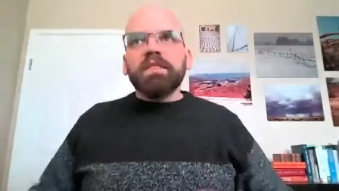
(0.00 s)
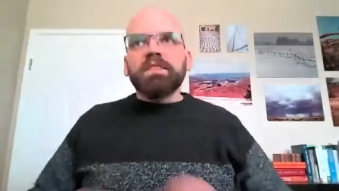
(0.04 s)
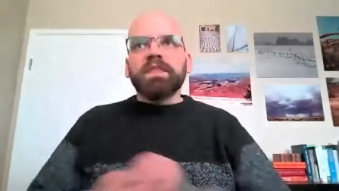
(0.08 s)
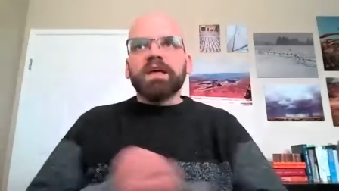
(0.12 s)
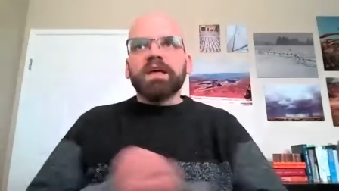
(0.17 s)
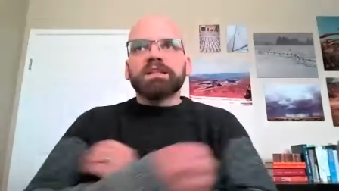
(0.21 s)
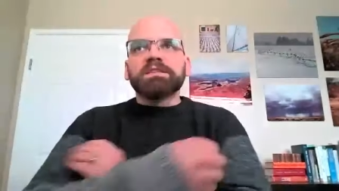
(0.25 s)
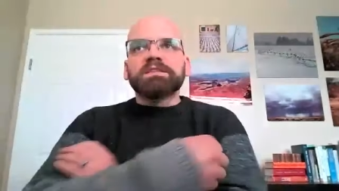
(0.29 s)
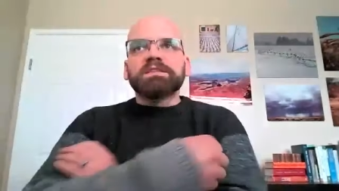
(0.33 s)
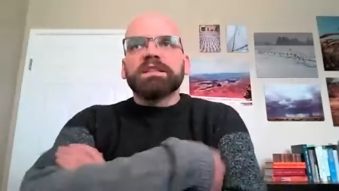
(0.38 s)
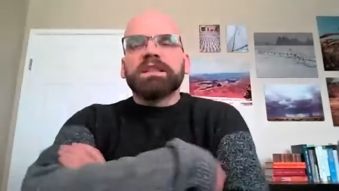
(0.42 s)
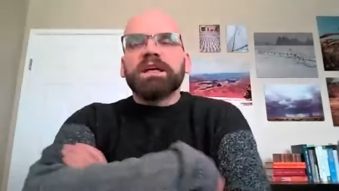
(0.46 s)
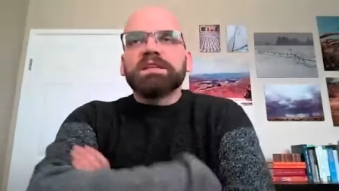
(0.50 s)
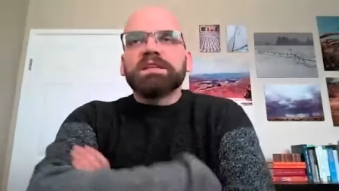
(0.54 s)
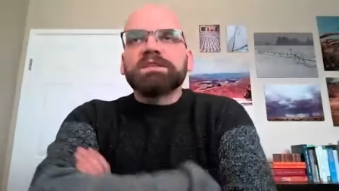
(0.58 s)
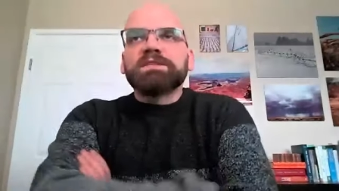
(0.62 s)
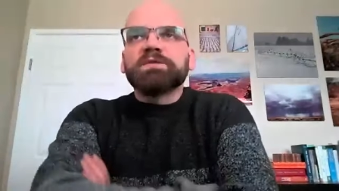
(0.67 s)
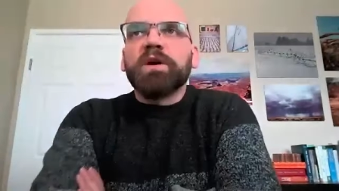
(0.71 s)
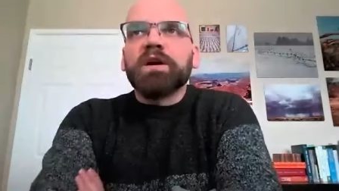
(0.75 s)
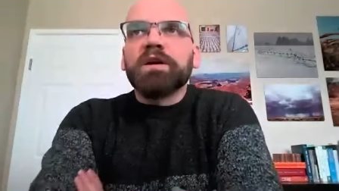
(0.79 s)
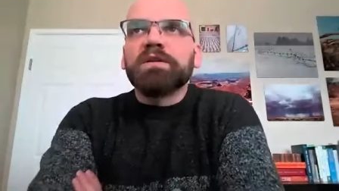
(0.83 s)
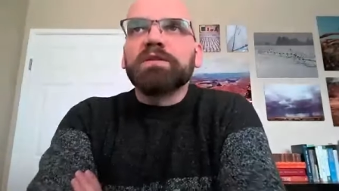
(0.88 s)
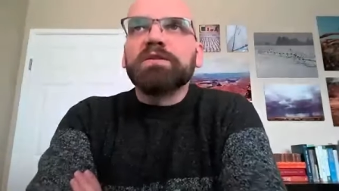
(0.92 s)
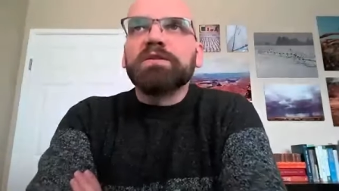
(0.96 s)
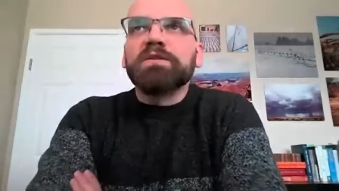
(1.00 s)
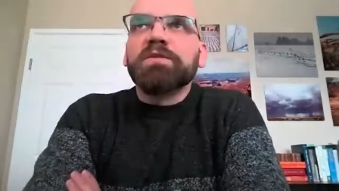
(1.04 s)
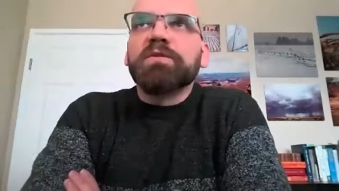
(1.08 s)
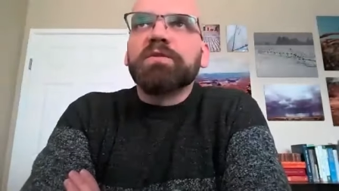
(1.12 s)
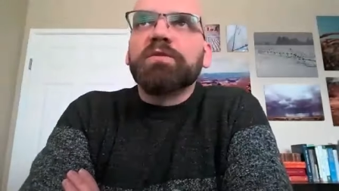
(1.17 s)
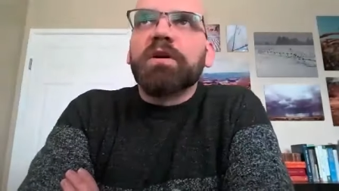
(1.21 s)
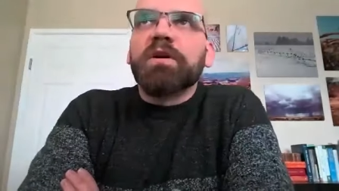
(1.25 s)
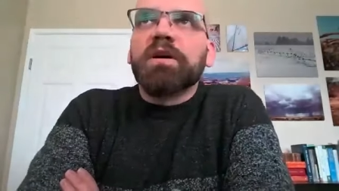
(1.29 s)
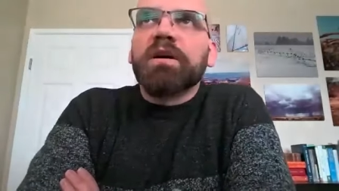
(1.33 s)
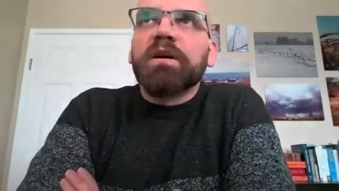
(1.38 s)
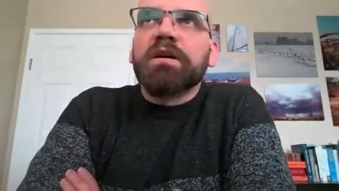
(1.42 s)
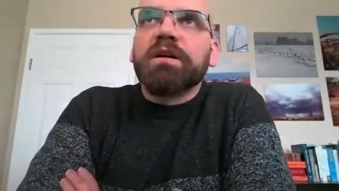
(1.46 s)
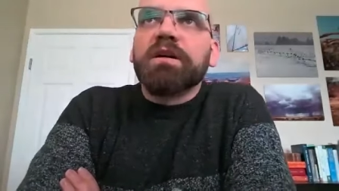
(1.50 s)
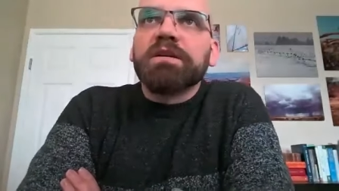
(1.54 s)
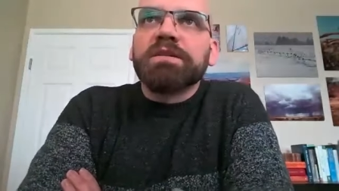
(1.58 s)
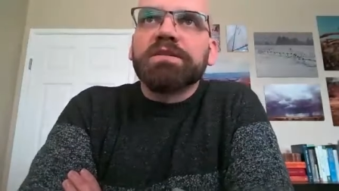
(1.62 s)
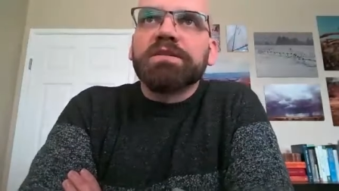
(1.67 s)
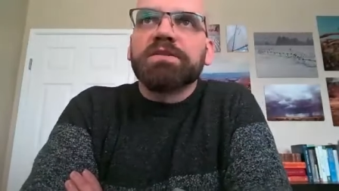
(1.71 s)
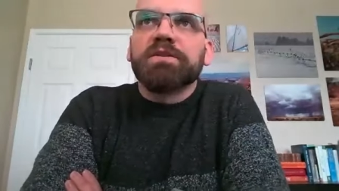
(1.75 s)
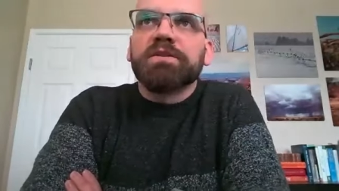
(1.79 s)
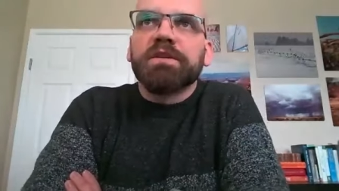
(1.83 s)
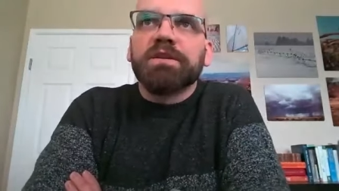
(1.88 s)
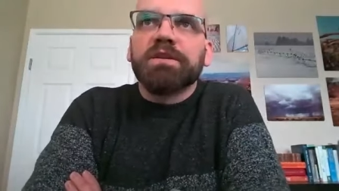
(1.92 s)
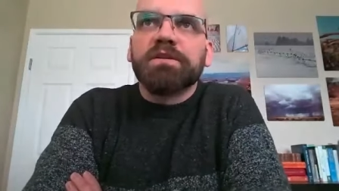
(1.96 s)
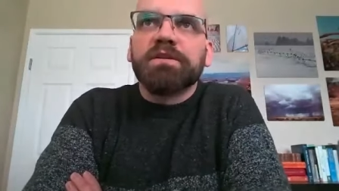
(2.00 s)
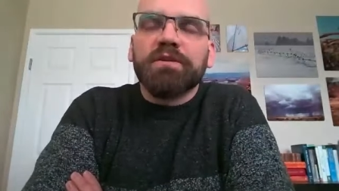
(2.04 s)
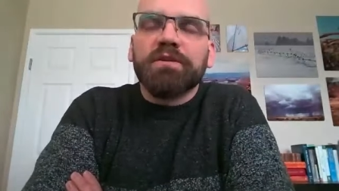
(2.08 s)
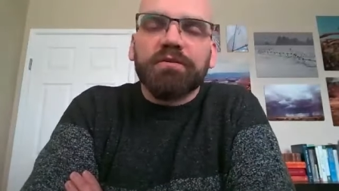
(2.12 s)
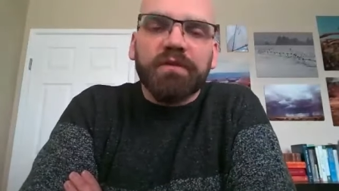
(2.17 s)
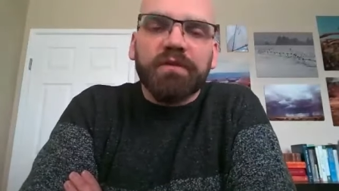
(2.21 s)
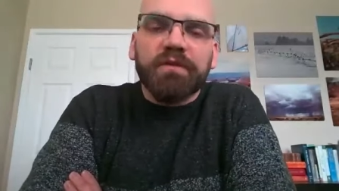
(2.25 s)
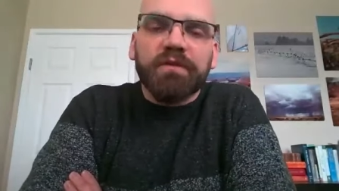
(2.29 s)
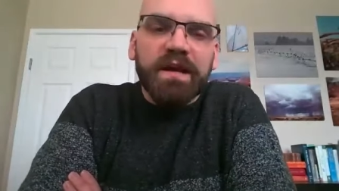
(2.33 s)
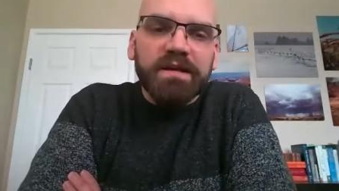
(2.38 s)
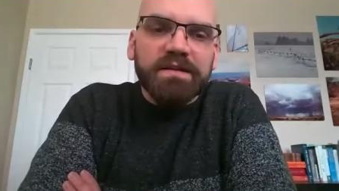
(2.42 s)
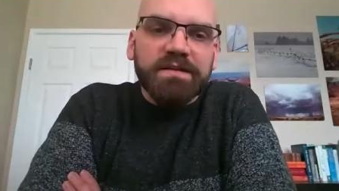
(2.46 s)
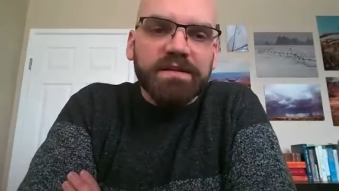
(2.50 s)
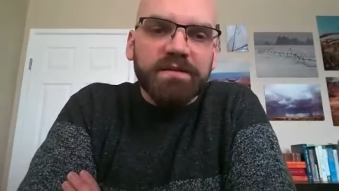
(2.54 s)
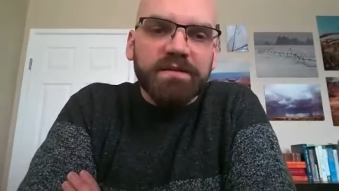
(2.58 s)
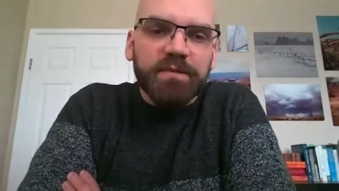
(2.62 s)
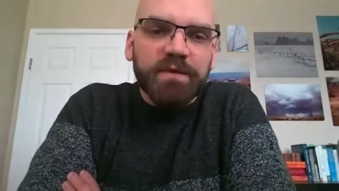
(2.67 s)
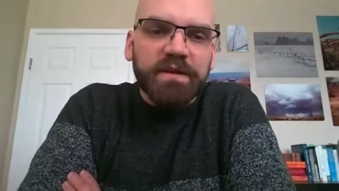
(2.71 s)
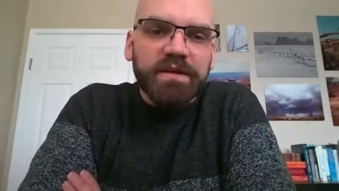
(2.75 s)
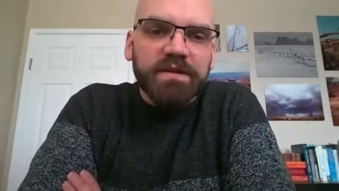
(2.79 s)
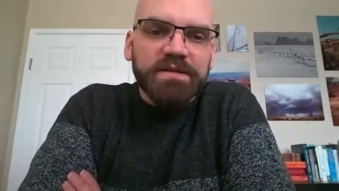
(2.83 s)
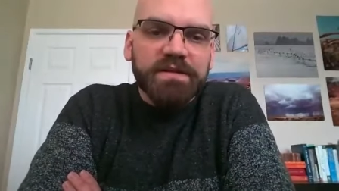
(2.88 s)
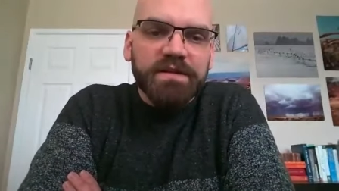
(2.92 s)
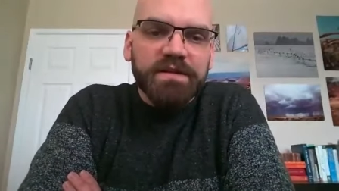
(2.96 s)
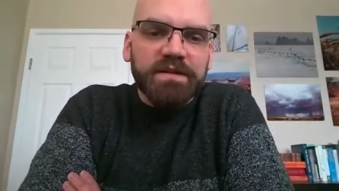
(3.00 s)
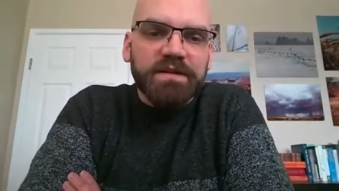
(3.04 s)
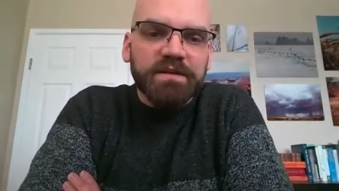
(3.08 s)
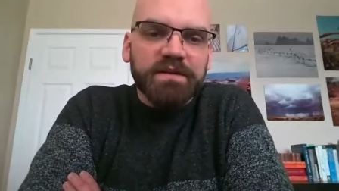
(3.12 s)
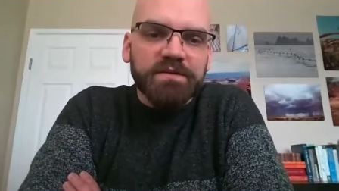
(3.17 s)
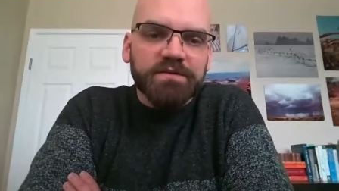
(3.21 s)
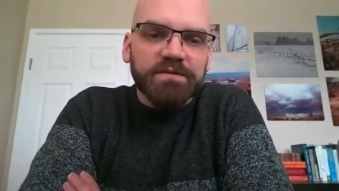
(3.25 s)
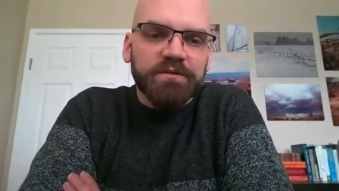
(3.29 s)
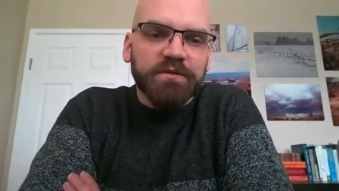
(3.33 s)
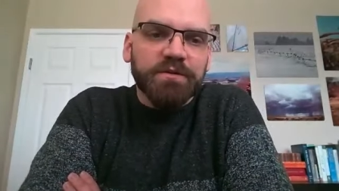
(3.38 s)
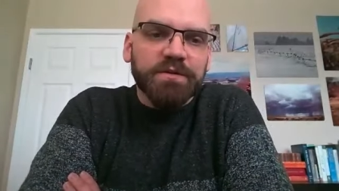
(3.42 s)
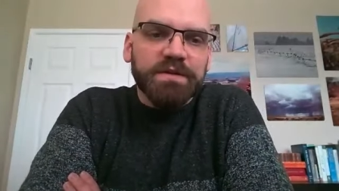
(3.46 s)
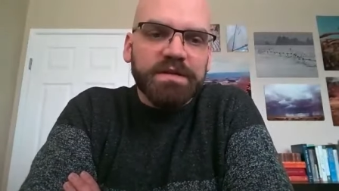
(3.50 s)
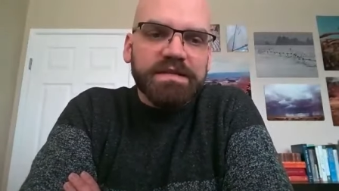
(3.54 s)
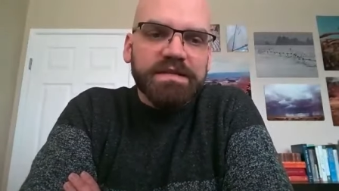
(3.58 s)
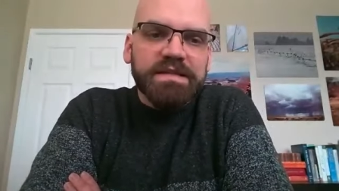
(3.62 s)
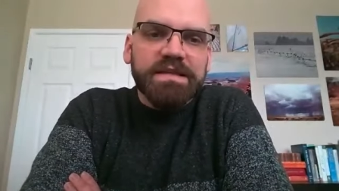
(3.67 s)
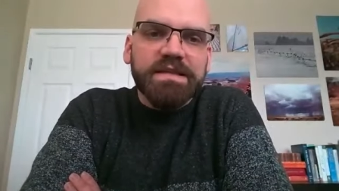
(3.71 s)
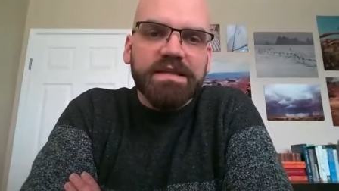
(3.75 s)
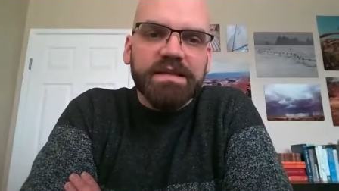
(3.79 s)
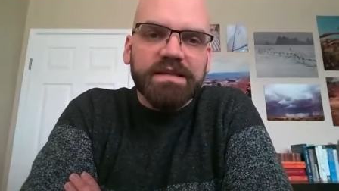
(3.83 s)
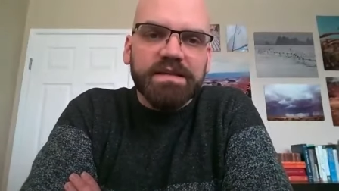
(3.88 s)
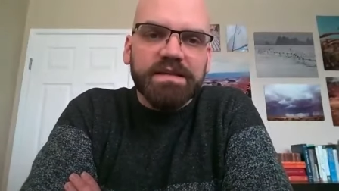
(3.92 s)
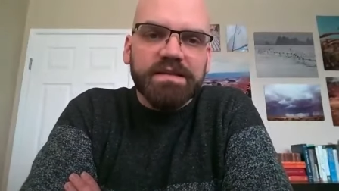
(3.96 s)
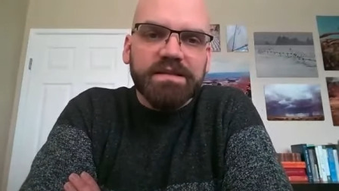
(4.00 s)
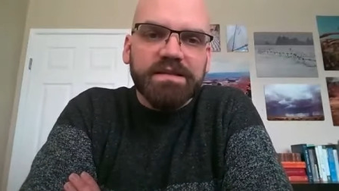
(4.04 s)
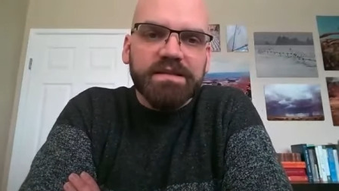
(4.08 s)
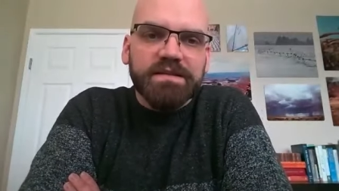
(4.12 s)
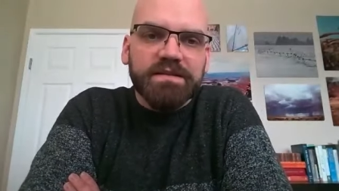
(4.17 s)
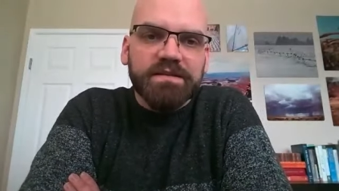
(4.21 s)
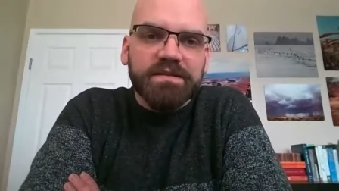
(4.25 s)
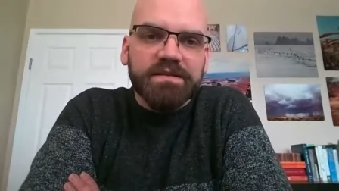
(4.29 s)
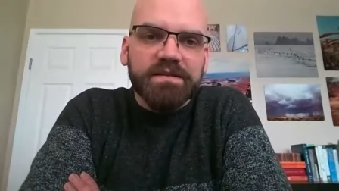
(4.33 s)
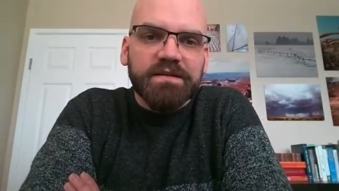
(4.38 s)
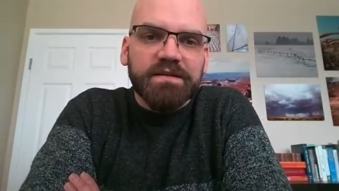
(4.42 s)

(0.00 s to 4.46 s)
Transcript: that that's where you are asserting your right to be as in control as he is